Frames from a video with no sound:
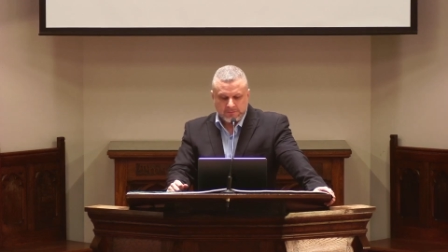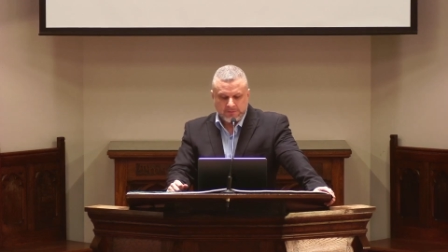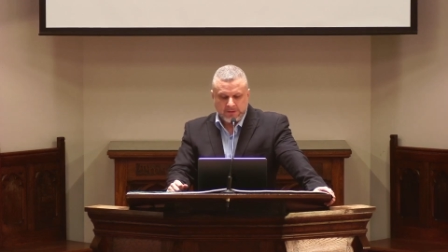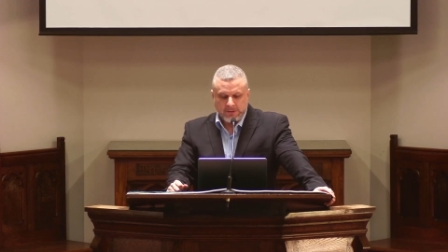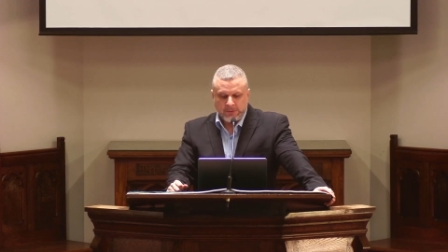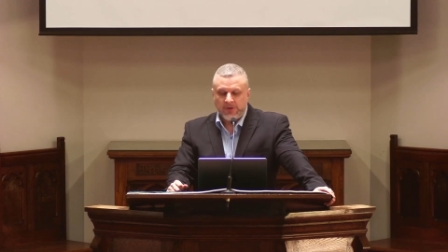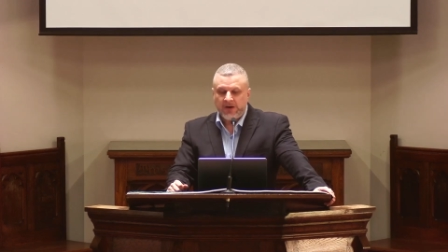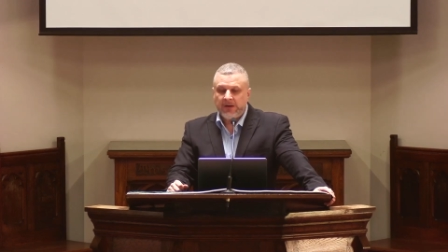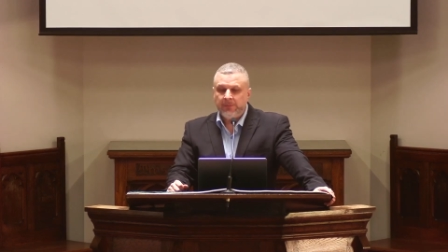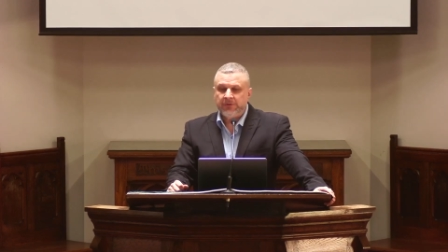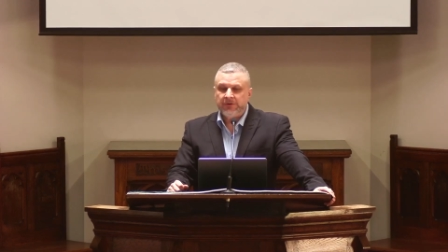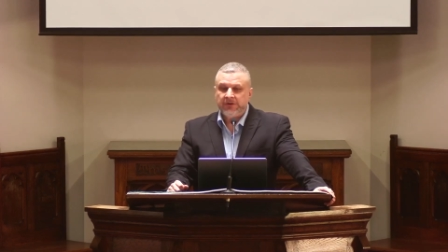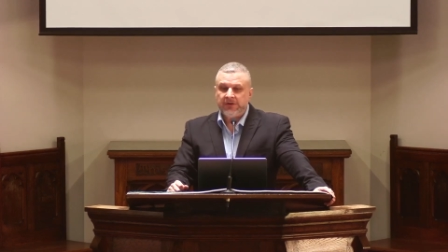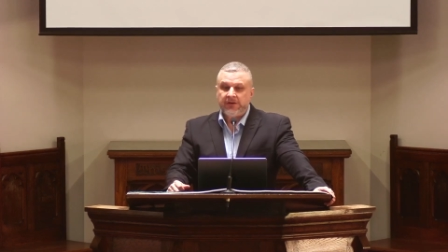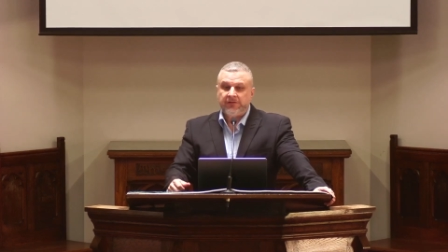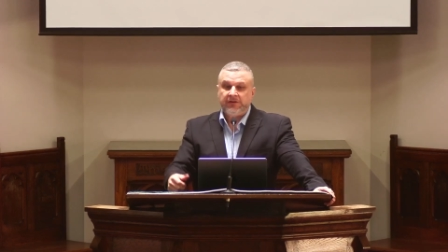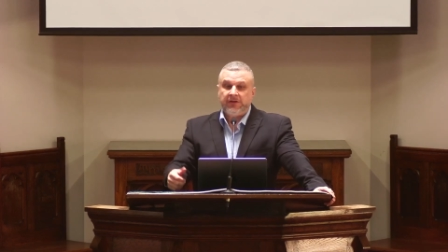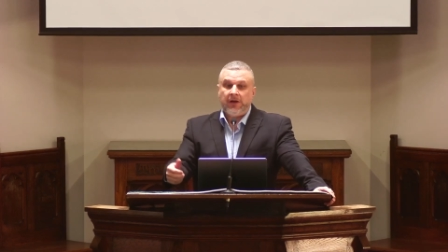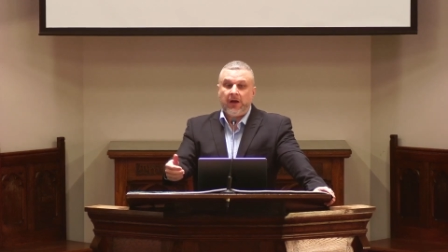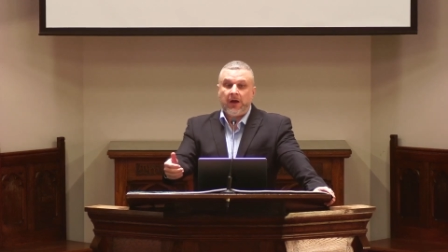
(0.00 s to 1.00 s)
They were able to
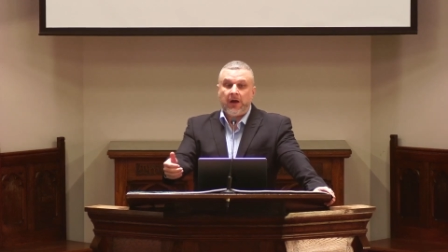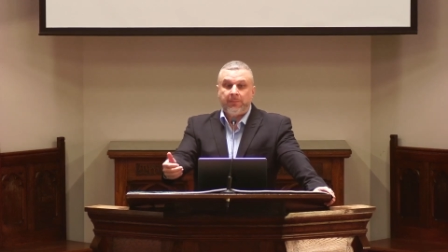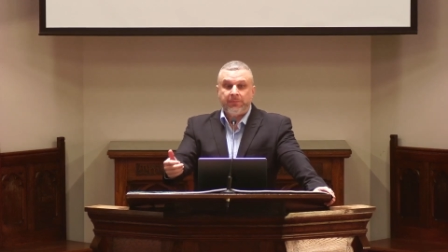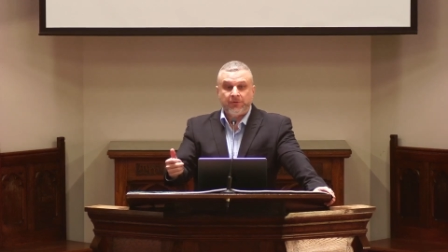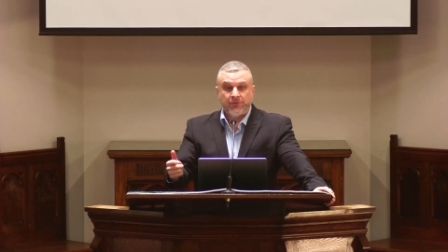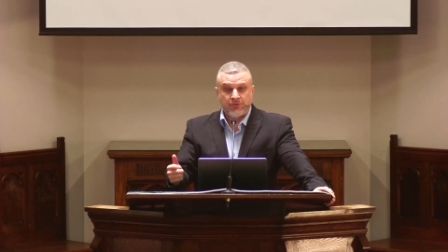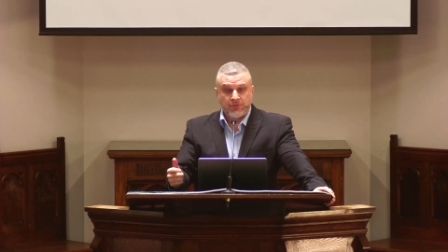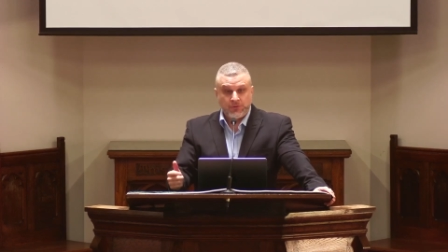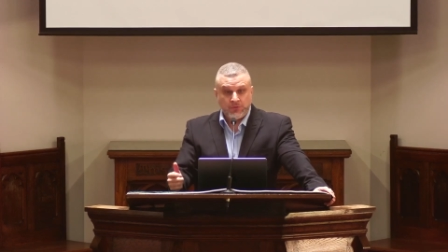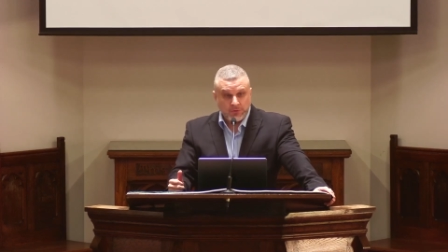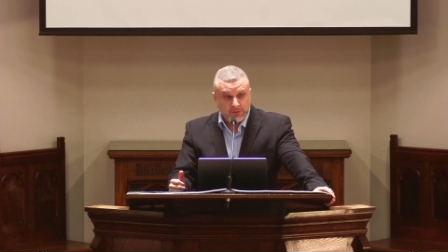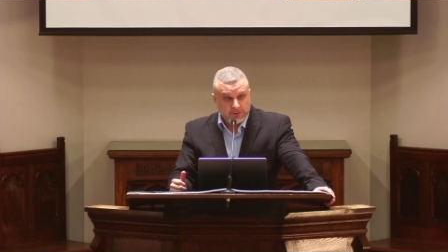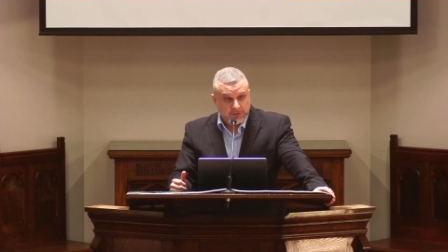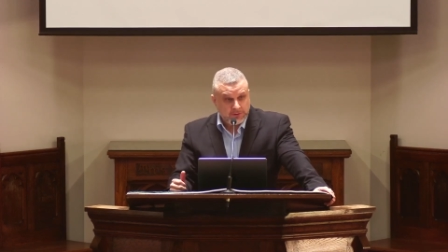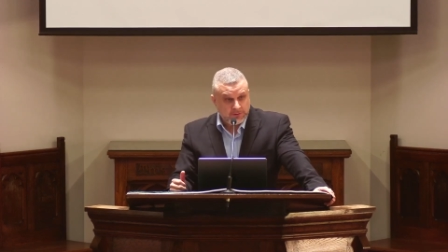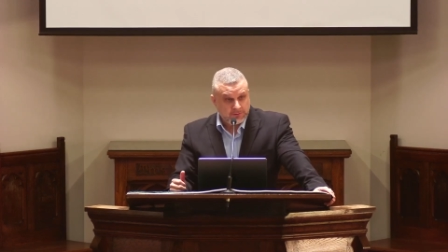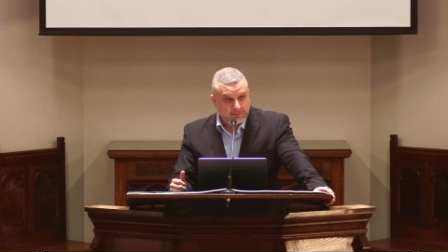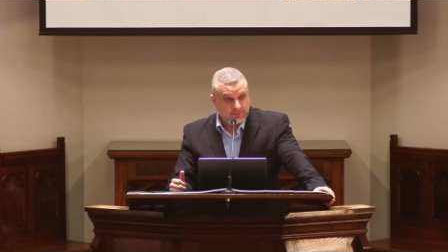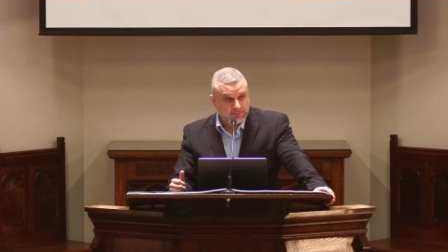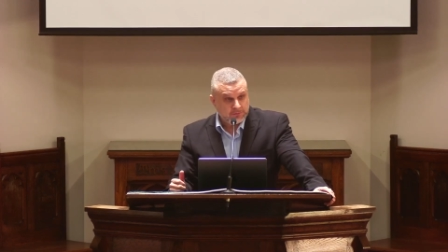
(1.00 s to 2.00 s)
get the
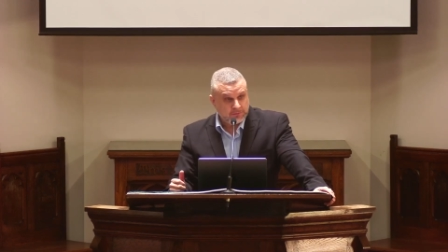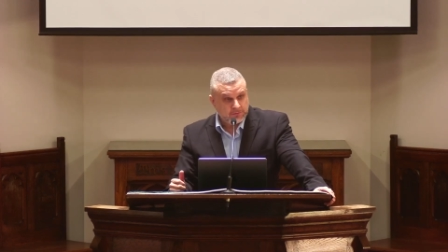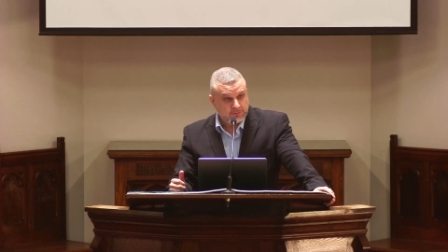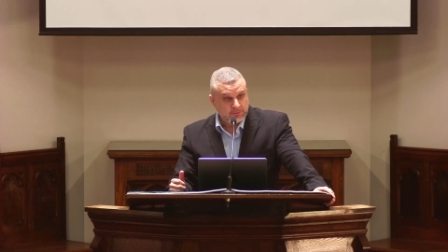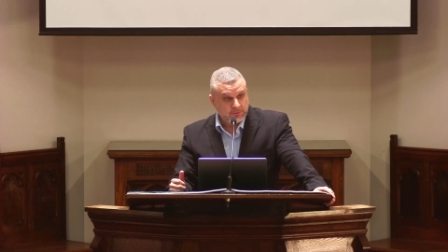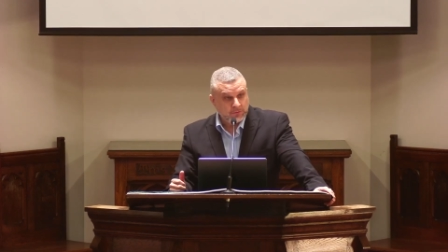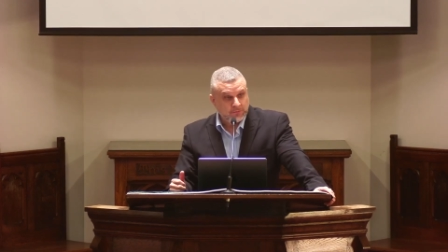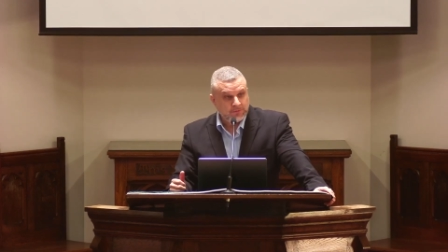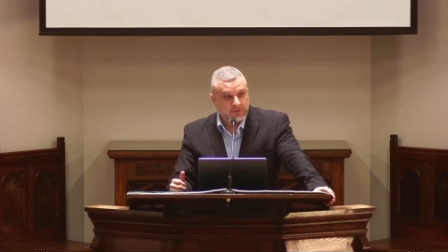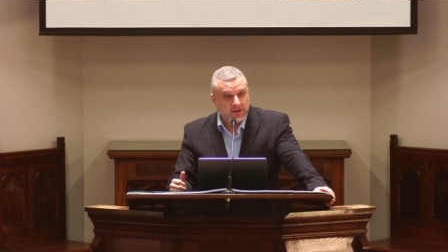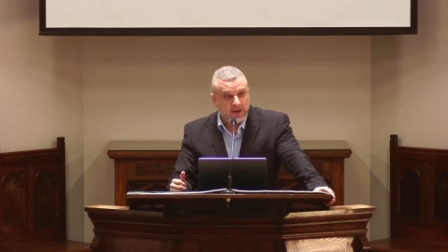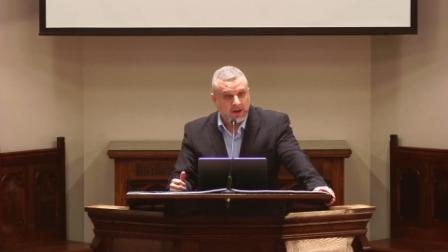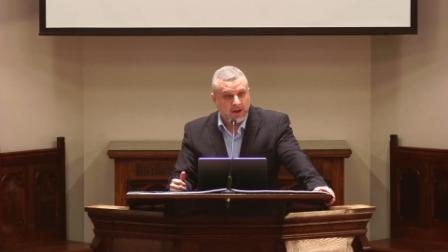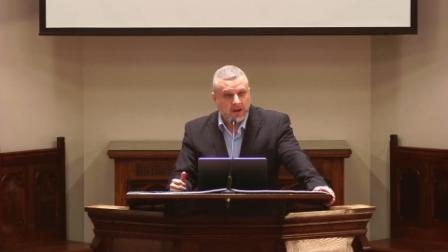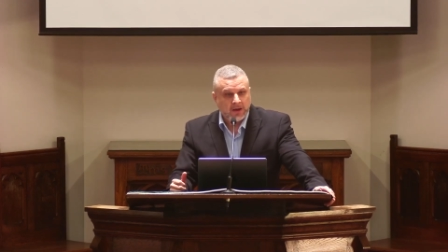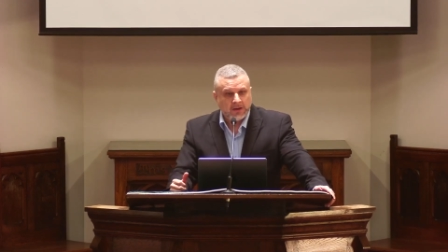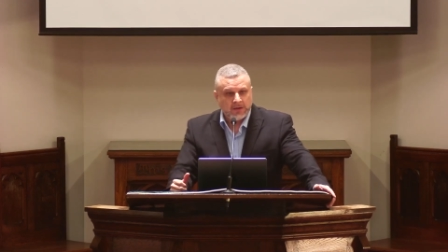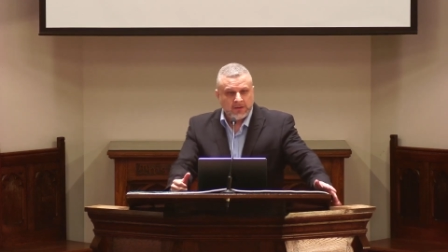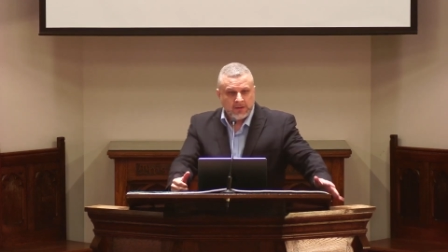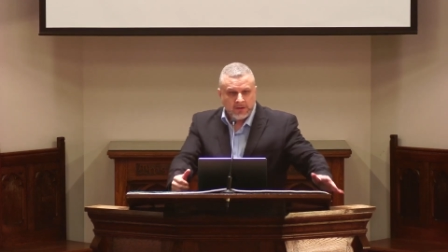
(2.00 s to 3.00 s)
opportunities to serve
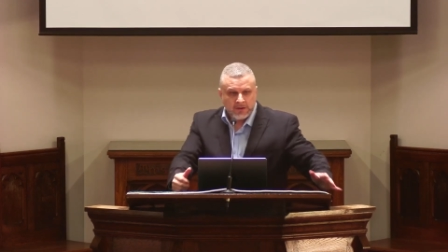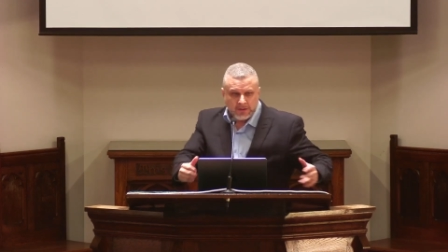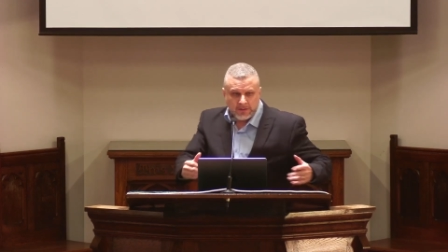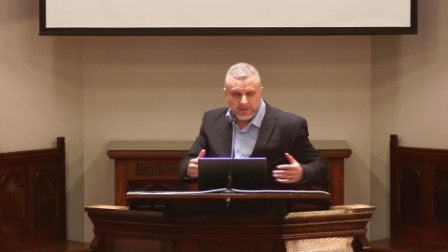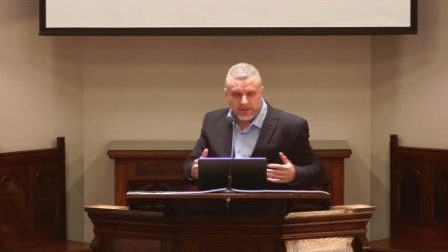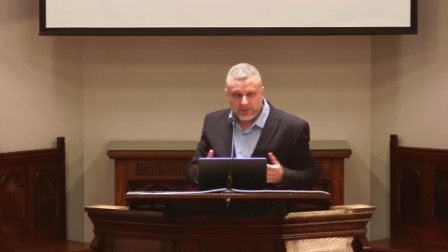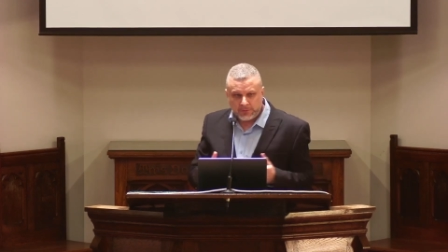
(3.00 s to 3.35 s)
God that